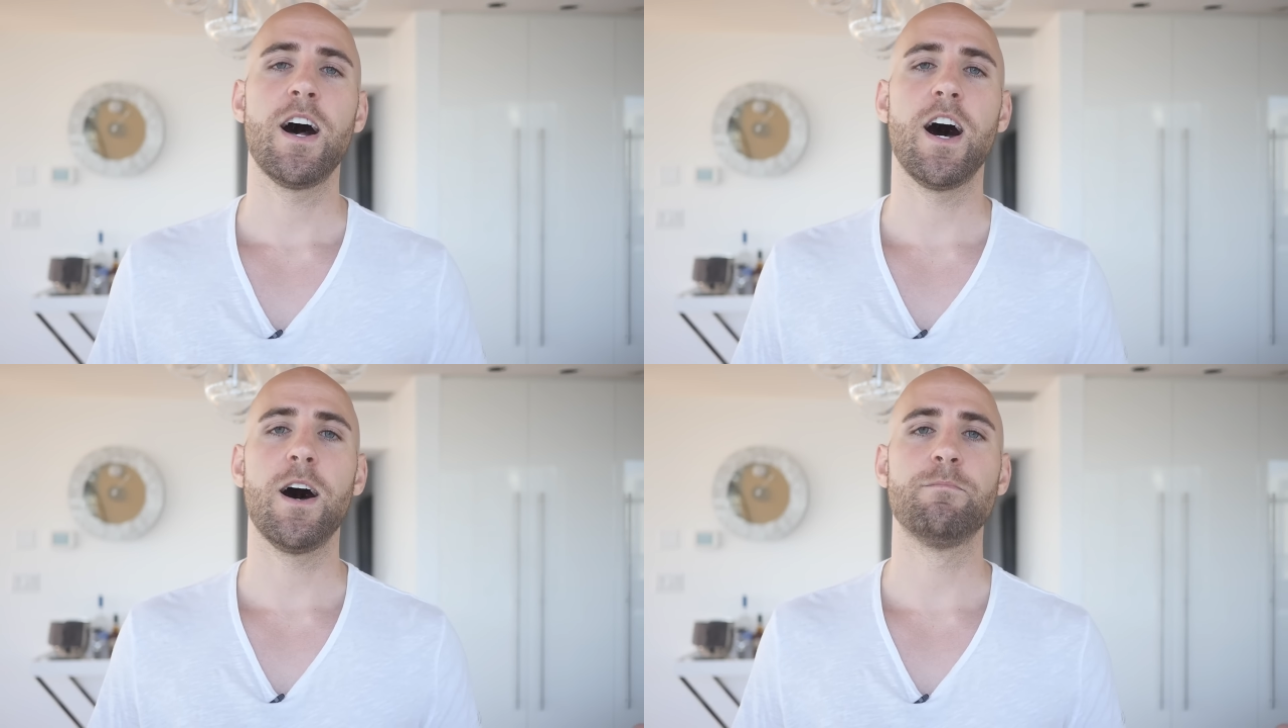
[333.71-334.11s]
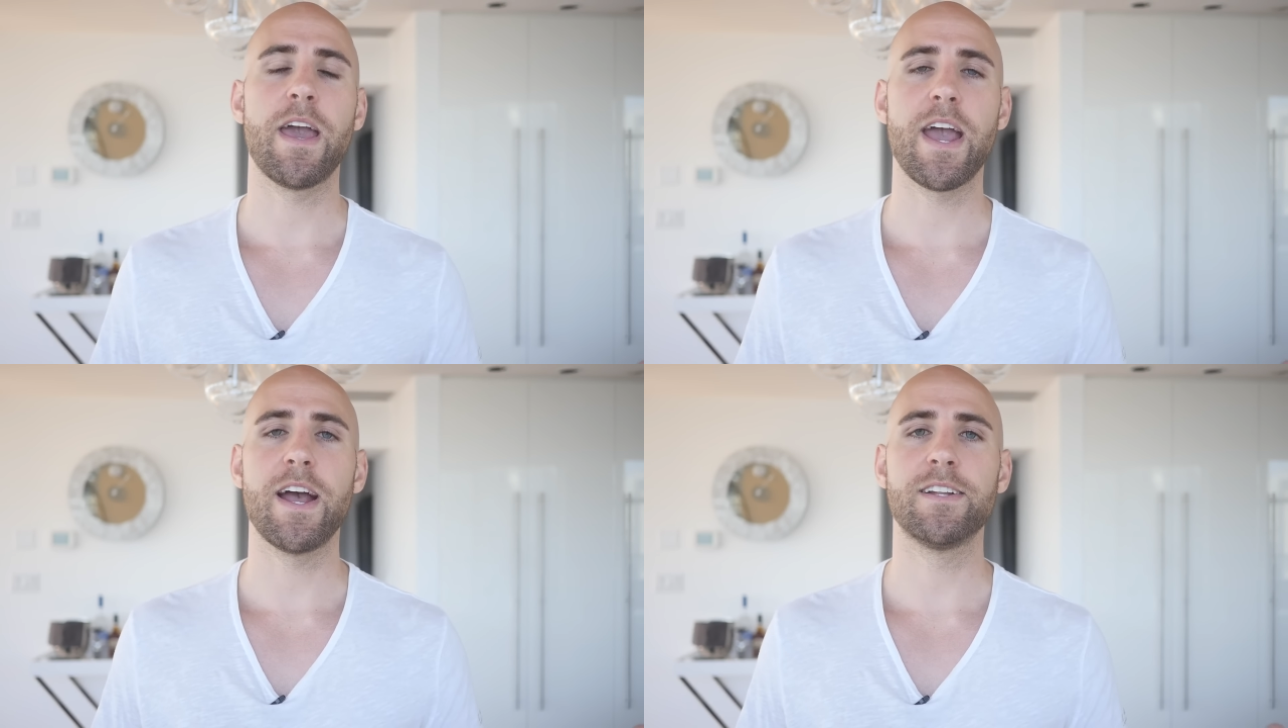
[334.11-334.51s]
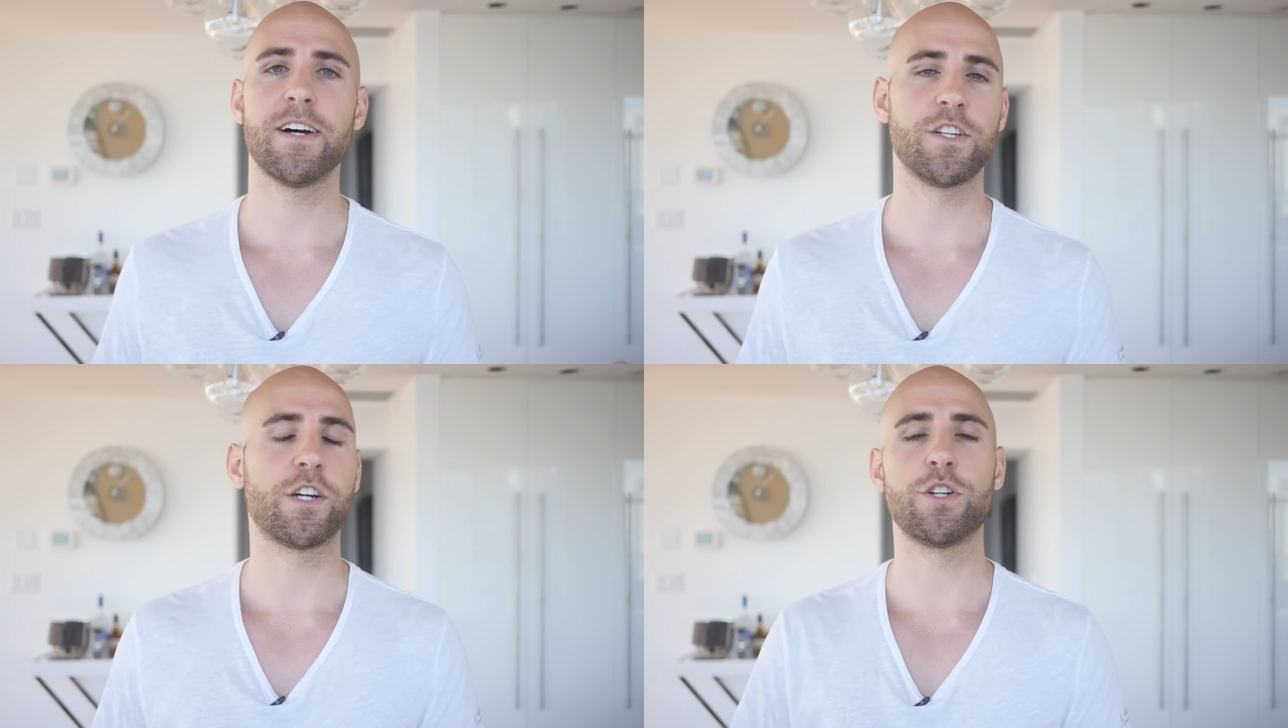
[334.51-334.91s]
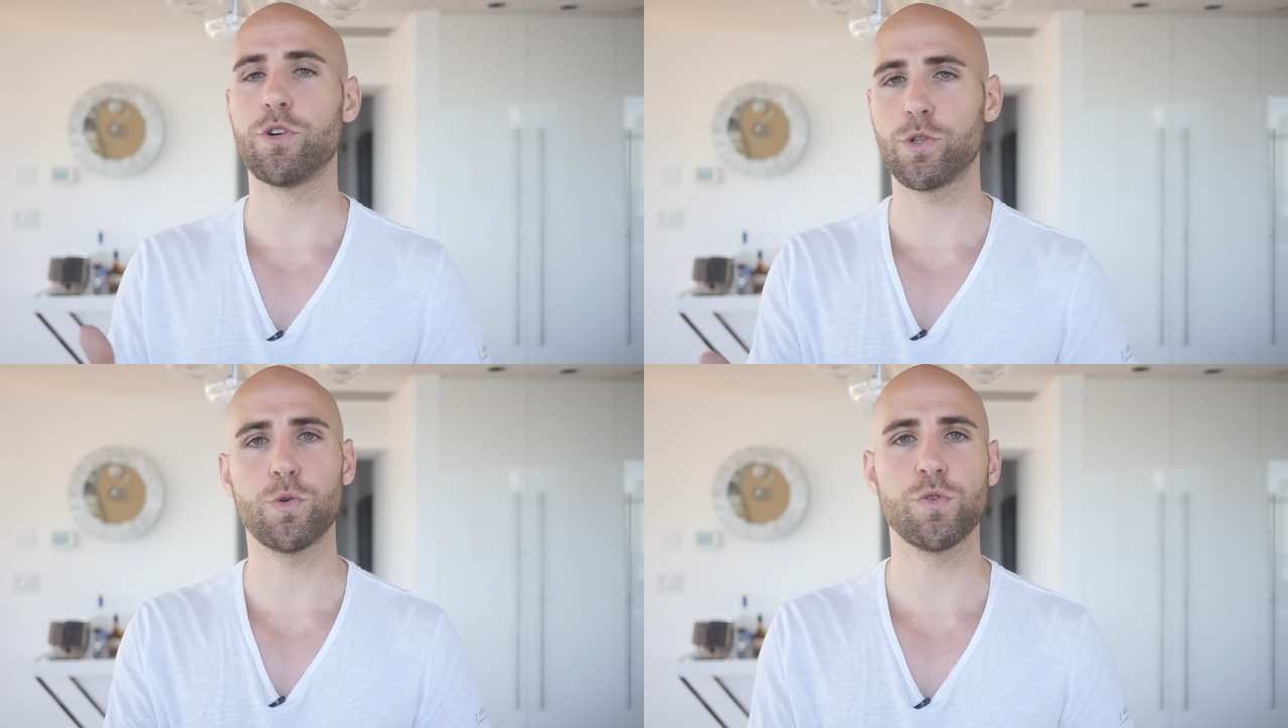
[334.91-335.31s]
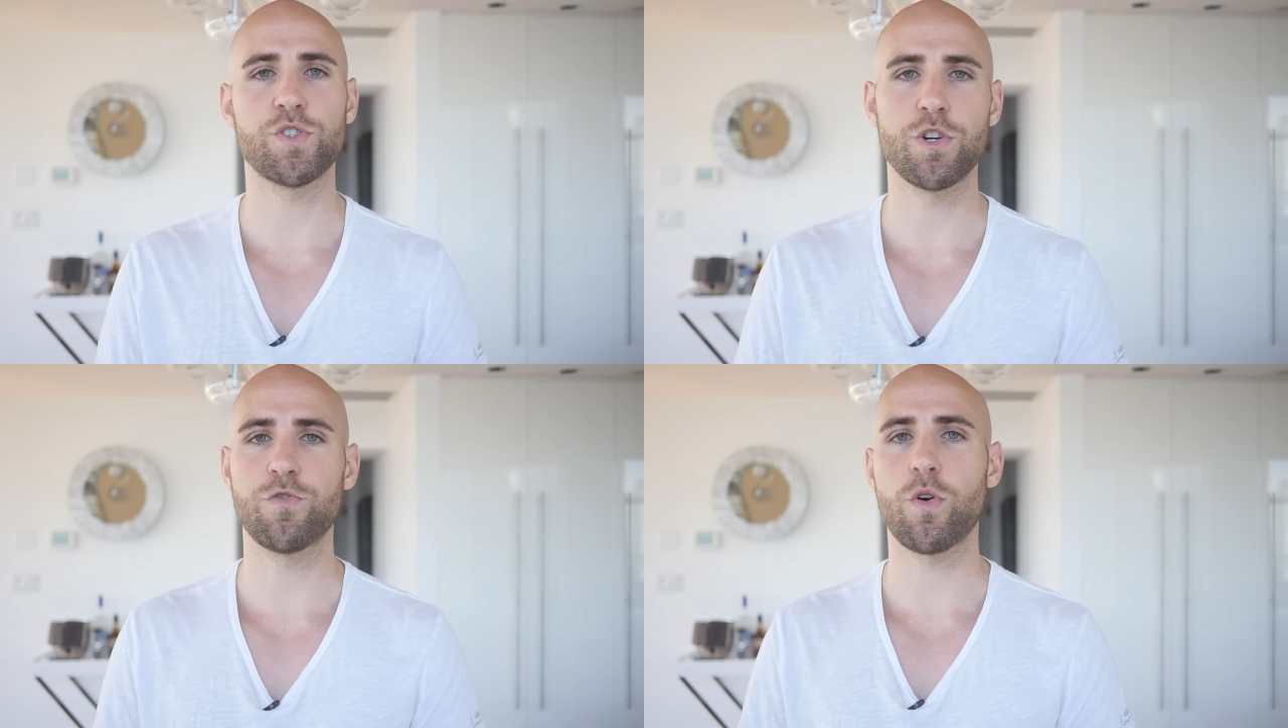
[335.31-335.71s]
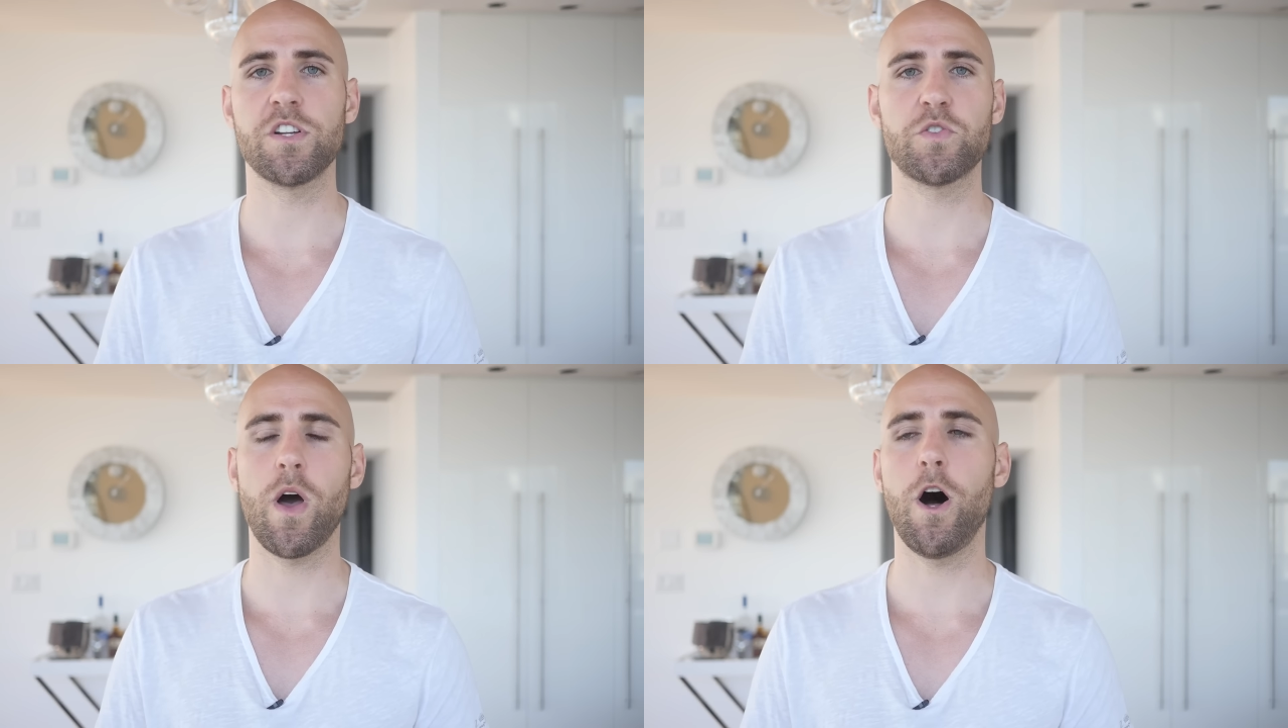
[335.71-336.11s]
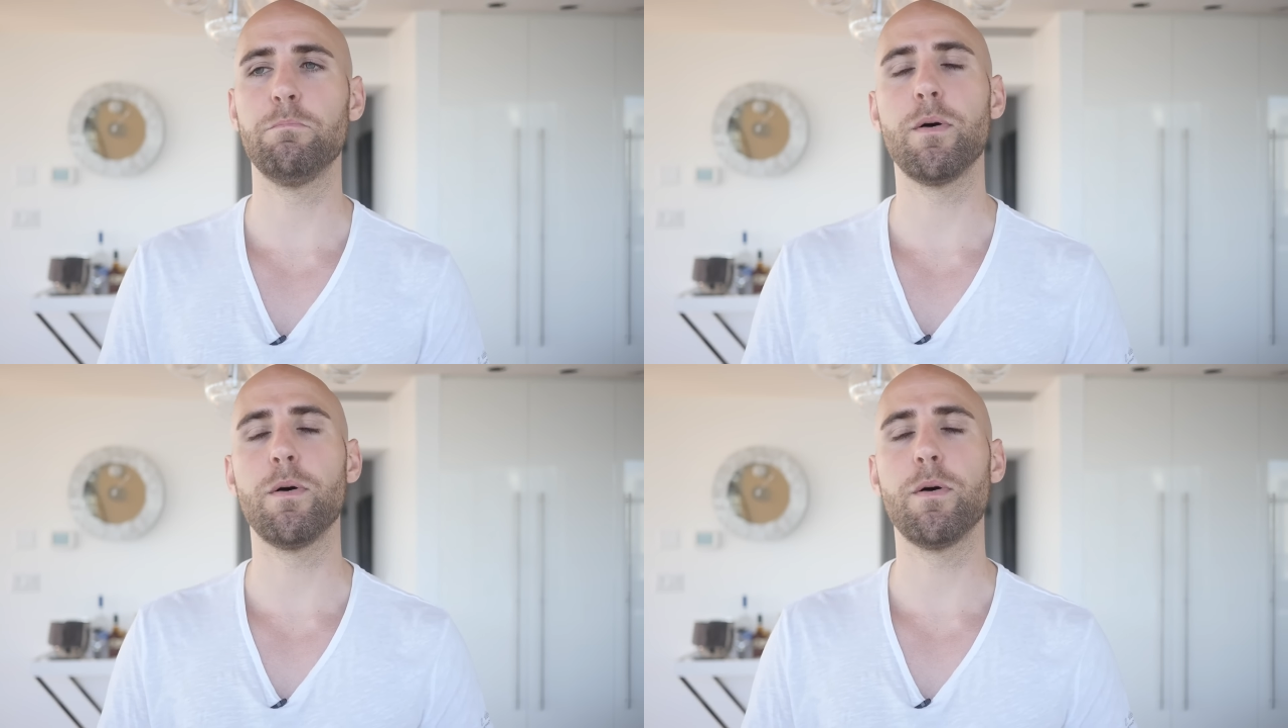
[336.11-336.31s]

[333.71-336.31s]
um, and uh, you could do a Google search for it as well.